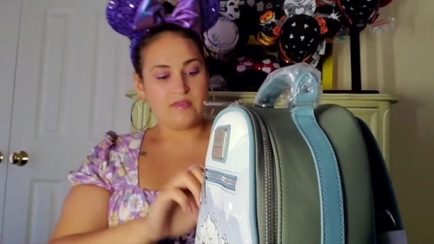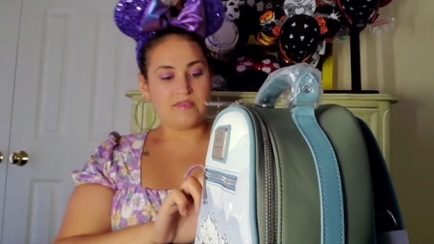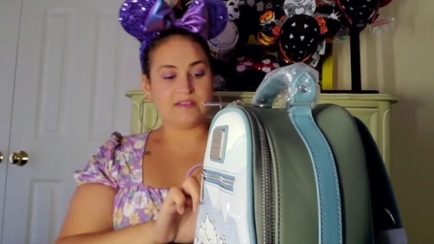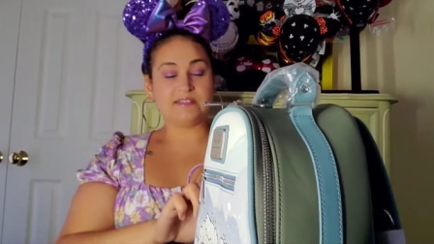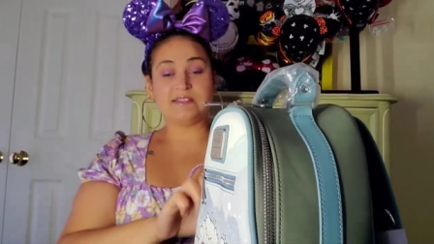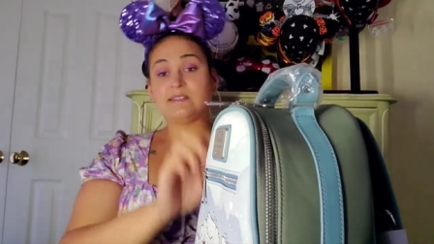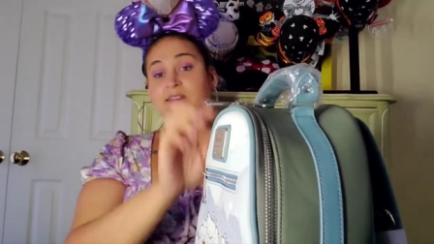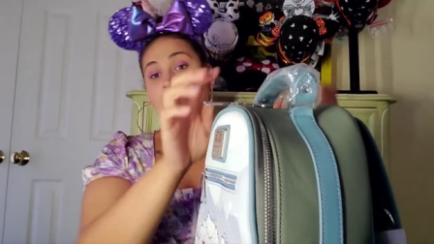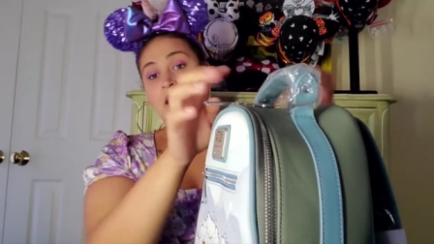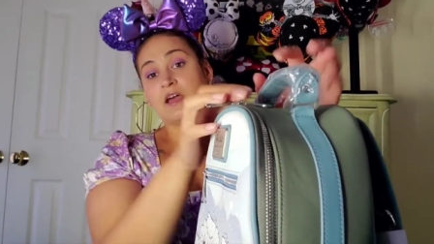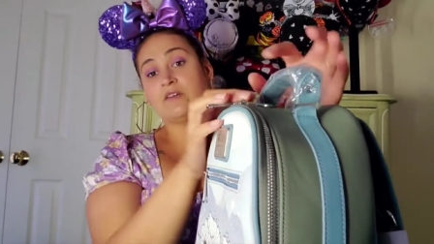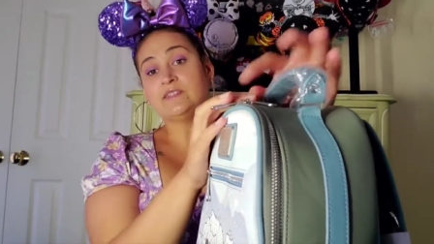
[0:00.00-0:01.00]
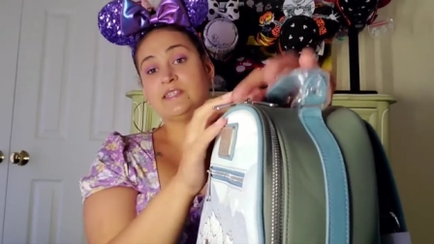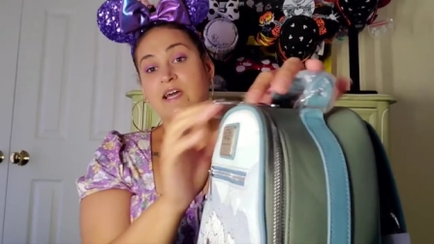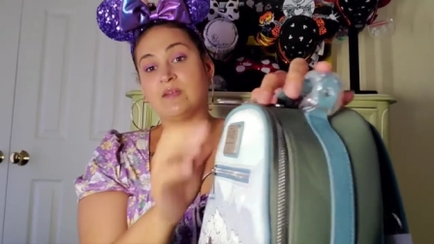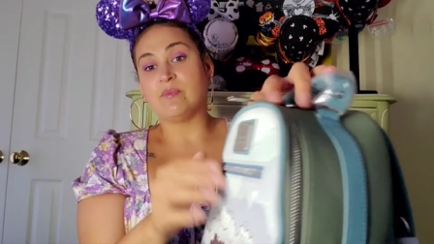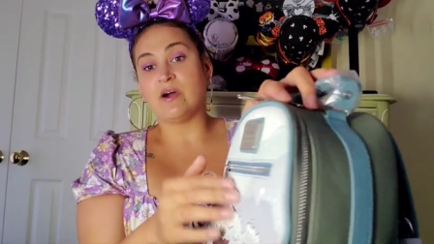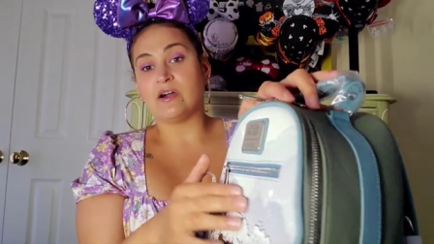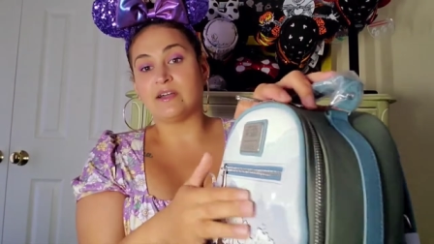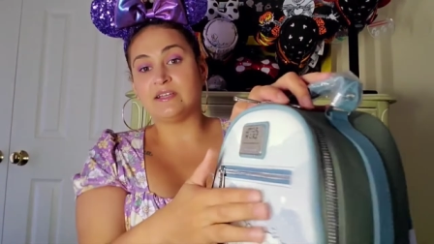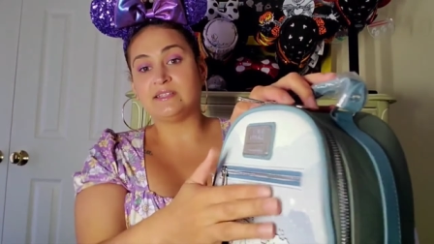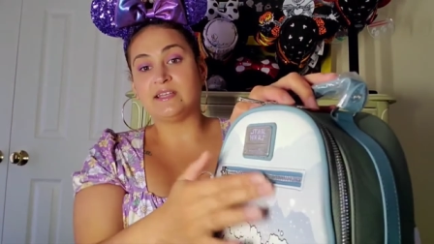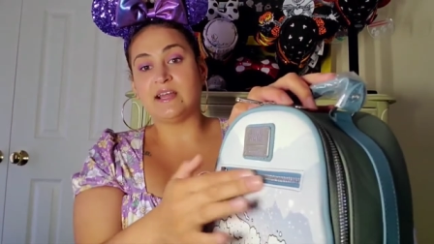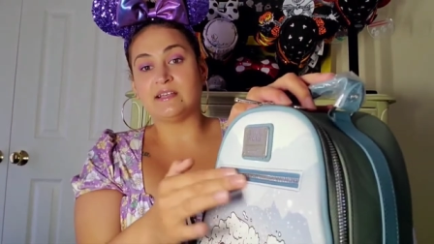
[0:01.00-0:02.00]
This does not have side
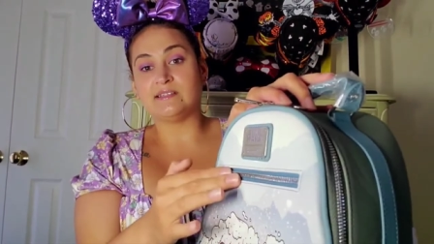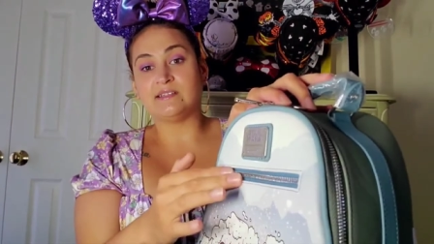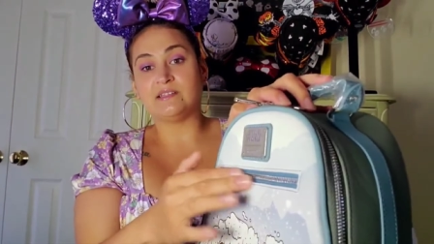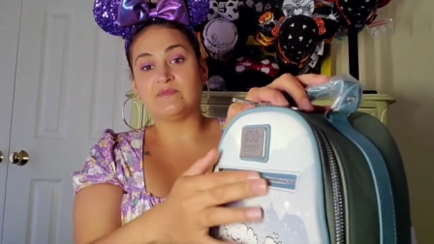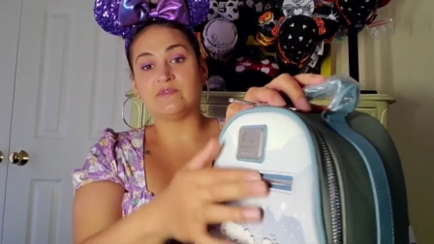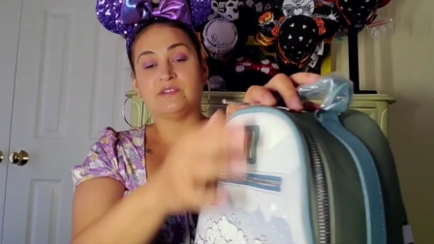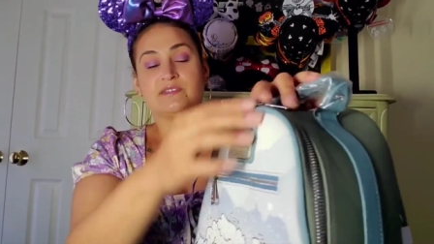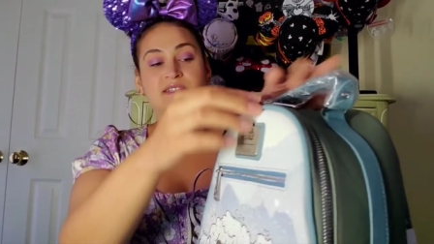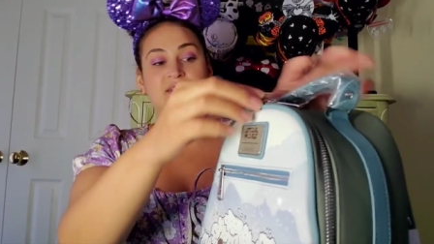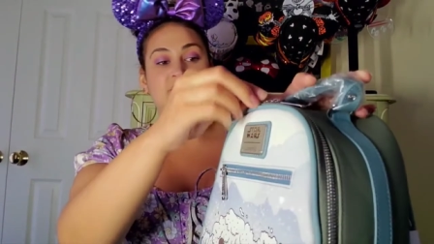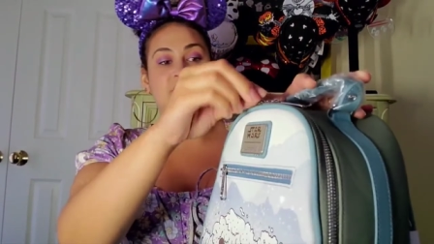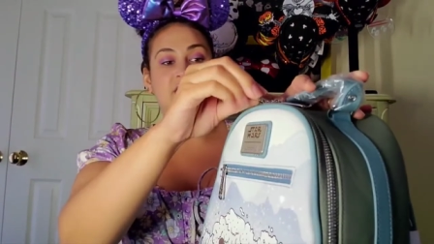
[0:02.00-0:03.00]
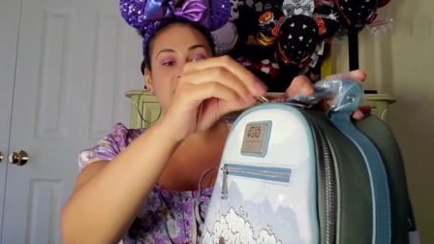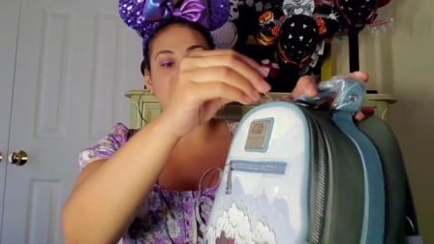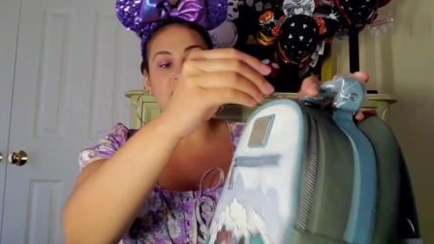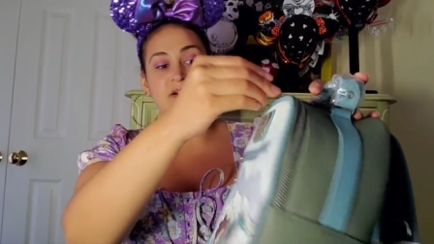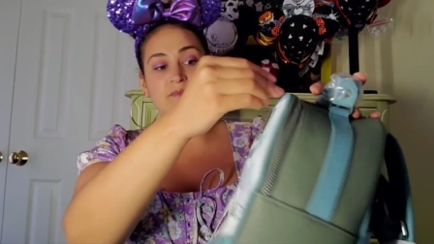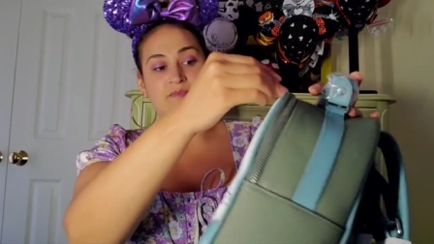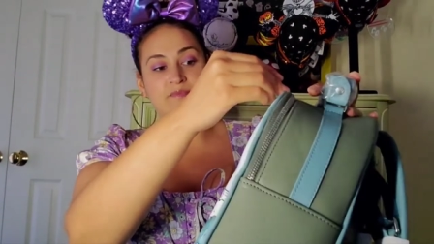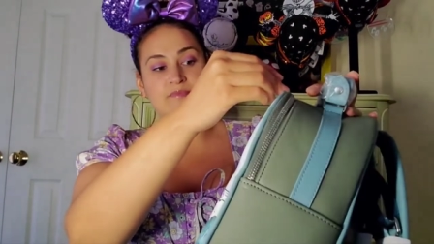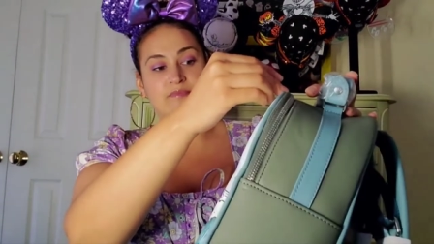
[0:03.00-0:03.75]
pockets. It has this front zipper here.